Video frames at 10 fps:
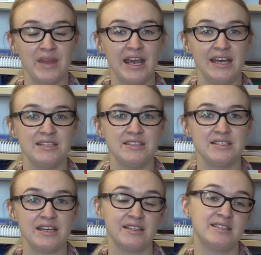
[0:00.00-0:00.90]

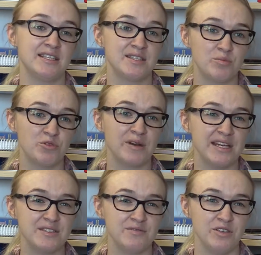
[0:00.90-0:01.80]
and accessible
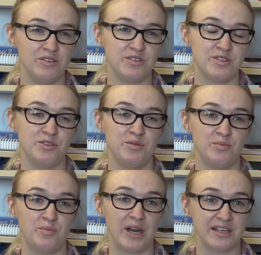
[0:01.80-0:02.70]
ways for youth to
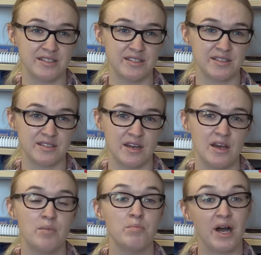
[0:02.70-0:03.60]
practice
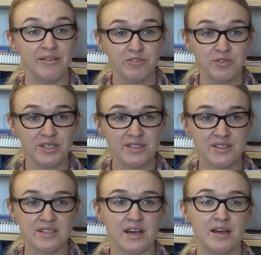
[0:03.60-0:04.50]

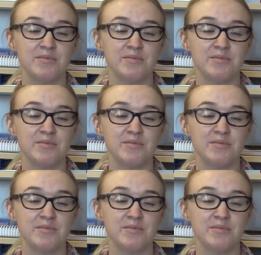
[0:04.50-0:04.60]
mindfulness.